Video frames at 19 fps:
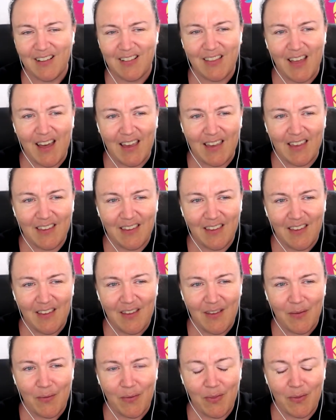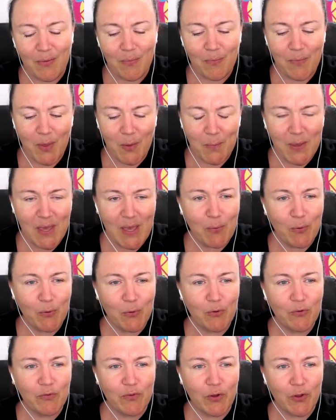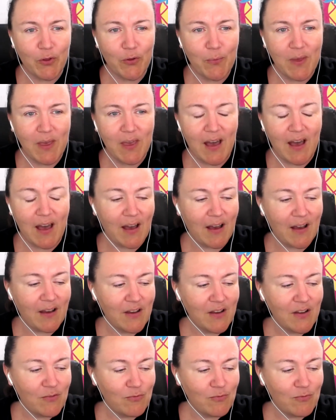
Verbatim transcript: Like, the people who follow me are